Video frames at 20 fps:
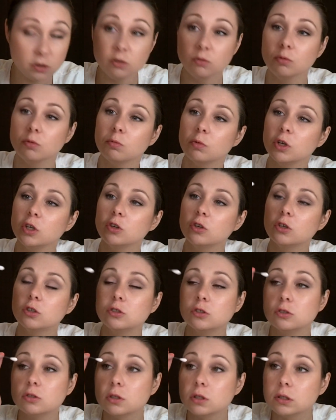You, well, you
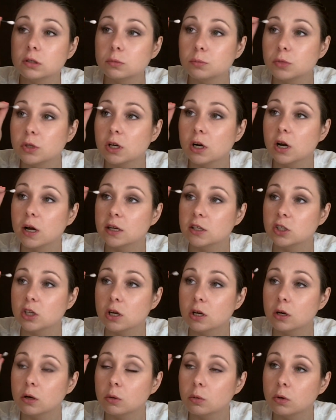could use it to put
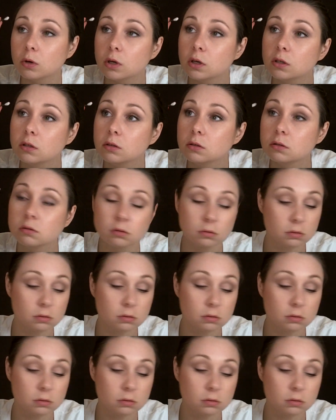eyeshadow on.